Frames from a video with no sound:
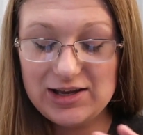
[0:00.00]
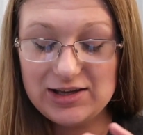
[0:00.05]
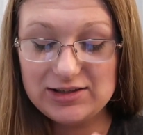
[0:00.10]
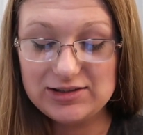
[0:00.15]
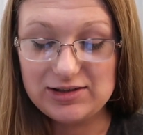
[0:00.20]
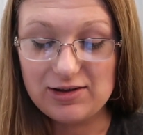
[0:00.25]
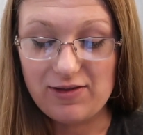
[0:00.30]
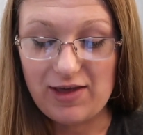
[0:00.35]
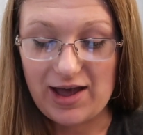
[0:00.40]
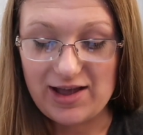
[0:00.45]

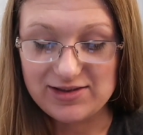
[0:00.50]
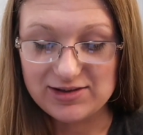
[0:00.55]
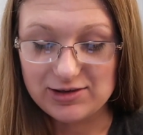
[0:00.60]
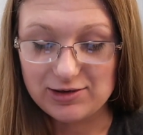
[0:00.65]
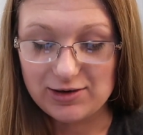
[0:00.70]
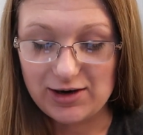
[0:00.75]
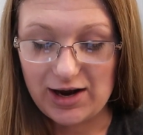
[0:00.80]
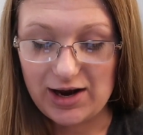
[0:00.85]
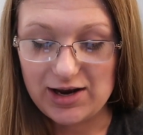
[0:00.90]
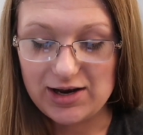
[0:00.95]
So that's
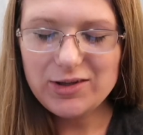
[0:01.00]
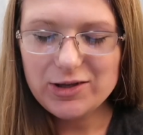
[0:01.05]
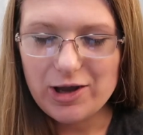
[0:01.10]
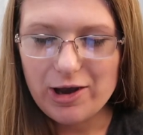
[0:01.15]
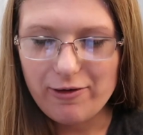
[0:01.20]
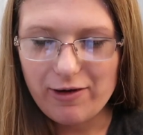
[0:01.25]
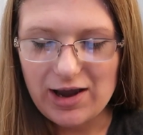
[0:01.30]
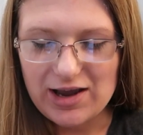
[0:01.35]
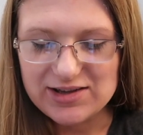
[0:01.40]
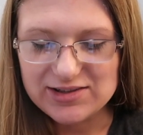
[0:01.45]
great.
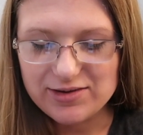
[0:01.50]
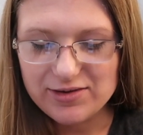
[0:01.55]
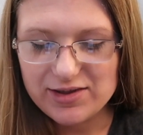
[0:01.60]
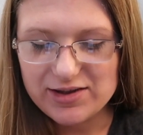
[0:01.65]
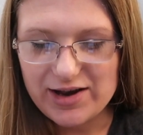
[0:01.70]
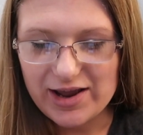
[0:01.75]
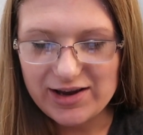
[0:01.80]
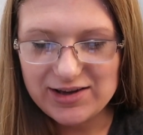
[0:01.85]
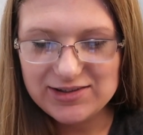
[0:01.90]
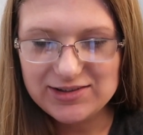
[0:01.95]
Okay, so the
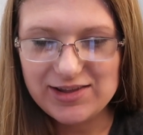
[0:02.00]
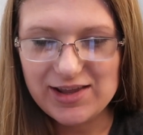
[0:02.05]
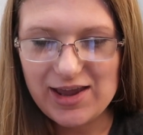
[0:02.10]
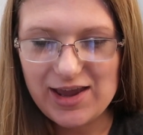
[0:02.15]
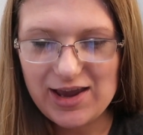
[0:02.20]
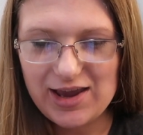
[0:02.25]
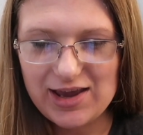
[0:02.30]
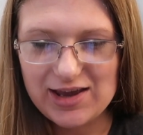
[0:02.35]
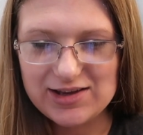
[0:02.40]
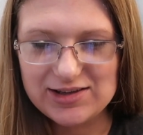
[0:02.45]
next
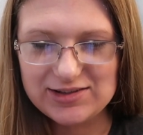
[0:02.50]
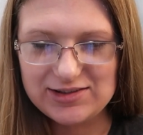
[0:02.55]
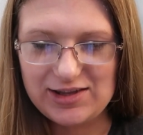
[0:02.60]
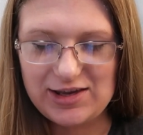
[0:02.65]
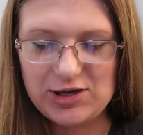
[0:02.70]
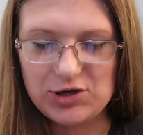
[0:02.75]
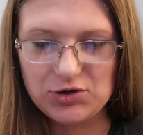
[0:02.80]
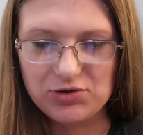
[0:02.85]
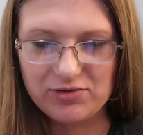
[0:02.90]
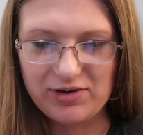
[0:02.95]
thing is
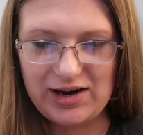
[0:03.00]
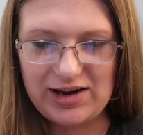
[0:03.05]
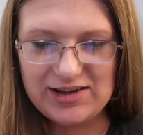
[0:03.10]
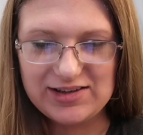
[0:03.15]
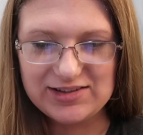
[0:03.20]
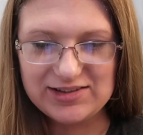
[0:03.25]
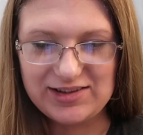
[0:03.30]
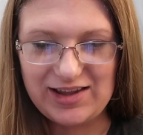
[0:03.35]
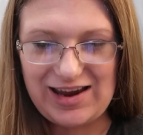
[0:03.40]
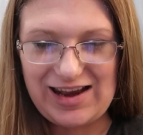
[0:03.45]
the
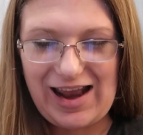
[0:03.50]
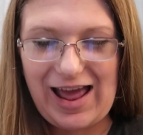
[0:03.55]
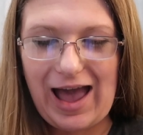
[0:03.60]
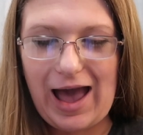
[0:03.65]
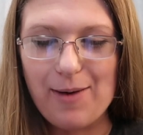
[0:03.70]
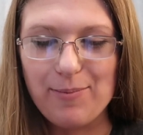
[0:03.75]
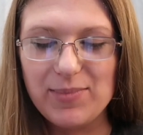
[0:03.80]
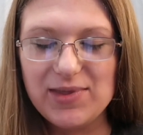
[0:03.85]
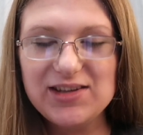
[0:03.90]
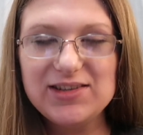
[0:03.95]
Translate
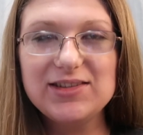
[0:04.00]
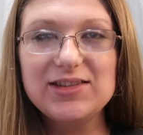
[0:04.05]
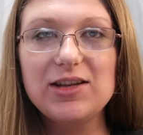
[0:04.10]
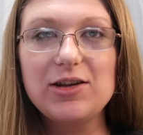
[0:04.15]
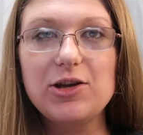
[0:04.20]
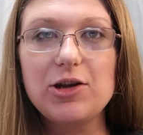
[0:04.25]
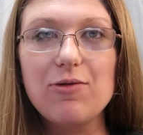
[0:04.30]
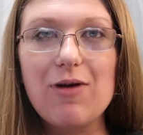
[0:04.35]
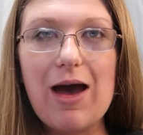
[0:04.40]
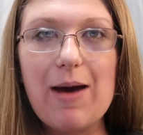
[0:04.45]
app. This is a
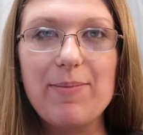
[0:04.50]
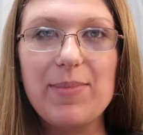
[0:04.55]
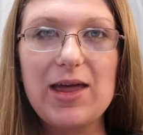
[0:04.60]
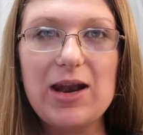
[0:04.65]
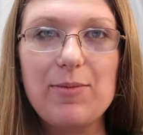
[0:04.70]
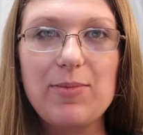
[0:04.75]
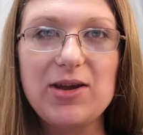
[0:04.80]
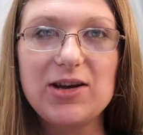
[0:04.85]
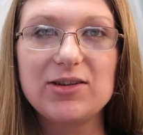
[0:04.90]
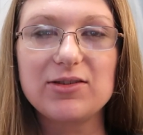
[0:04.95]
new app that
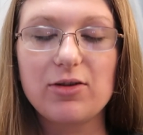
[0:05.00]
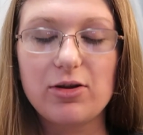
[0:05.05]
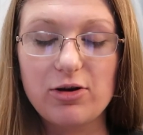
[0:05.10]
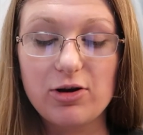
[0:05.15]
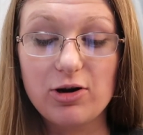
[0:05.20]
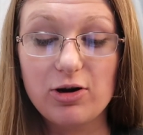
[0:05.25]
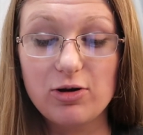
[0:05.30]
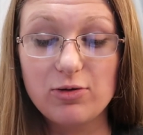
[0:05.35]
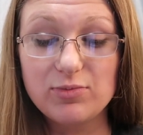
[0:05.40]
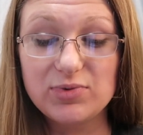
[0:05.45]
appears on
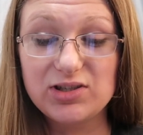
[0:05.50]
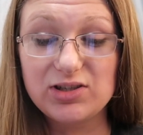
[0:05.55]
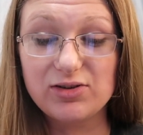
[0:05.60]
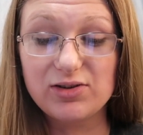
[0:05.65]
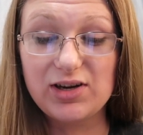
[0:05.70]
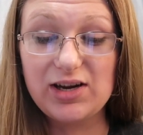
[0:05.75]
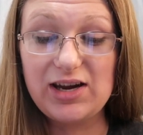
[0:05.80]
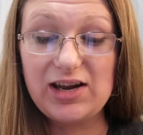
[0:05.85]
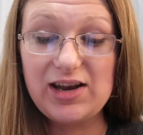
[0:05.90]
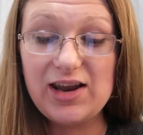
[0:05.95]
your home
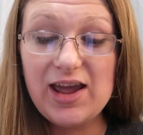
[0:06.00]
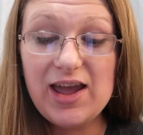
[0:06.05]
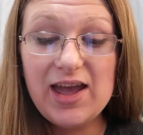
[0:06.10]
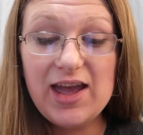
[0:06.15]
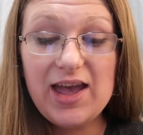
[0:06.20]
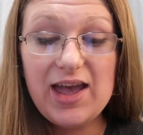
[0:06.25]
screen.